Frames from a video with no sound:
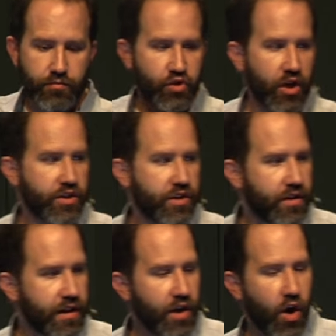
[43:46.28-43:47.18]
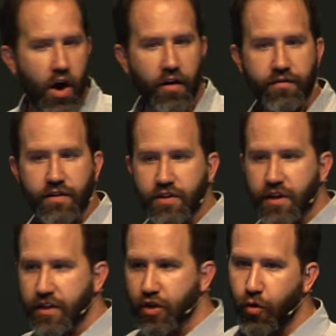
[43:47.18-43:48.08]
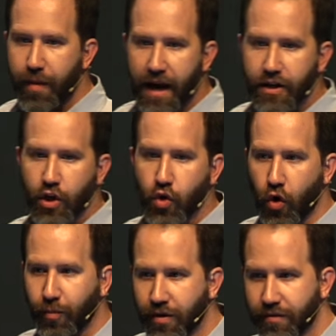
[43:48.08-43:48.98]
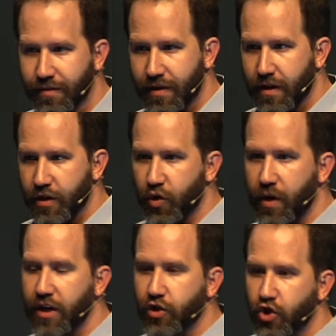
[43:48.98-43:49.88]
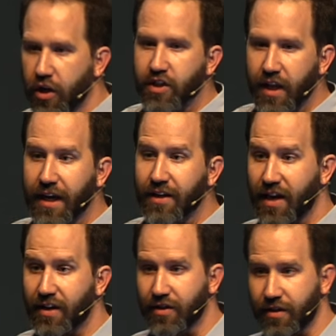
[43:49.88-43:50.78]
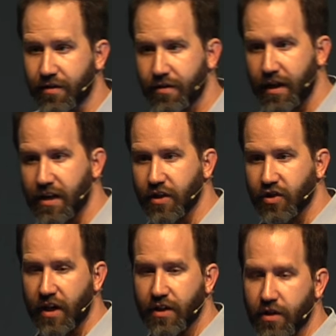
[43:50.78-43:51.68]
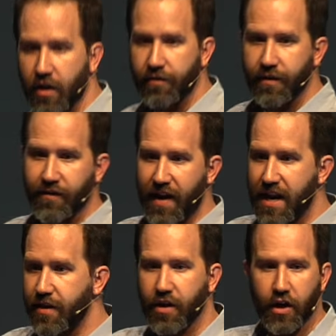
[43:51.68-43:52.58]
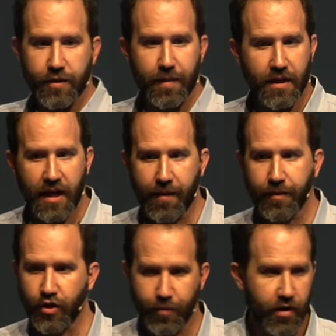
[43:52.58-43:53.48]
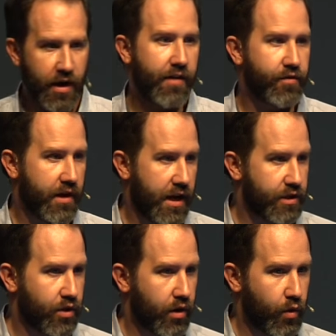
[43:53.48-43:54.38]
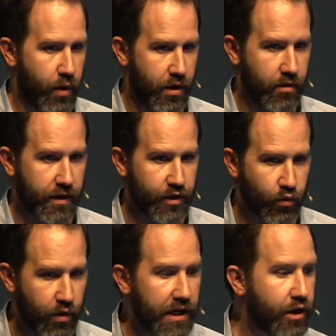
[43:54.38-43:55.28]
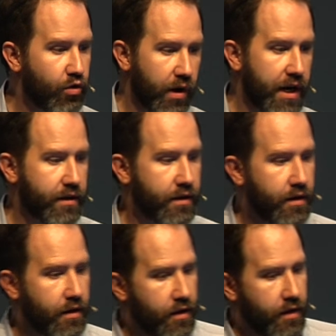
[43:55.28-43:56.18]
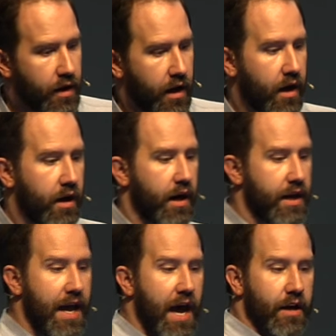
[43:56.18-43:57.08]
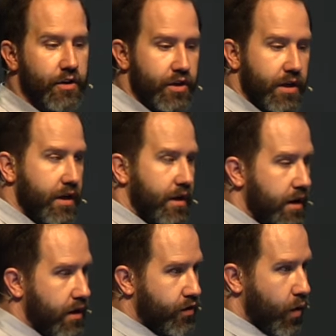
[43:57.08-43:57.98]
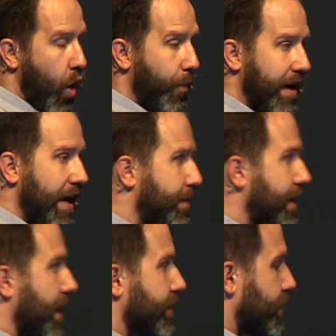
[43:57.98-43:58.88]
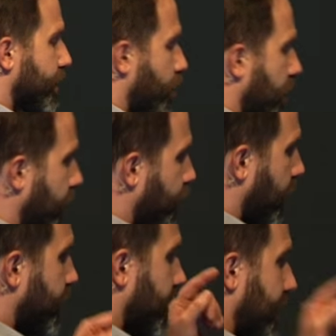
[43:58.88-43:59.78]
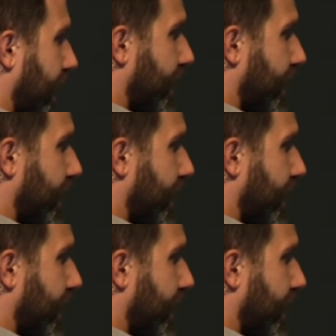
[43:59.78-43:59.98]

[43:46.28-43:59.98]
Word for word: shuts the thing off and says, go back to normal. So it is just like a Tesla in the sense of, if anything unexpected happens, you better have your hands on the wheel. That's a really great analogy. So OpenAPS is the one that runs on the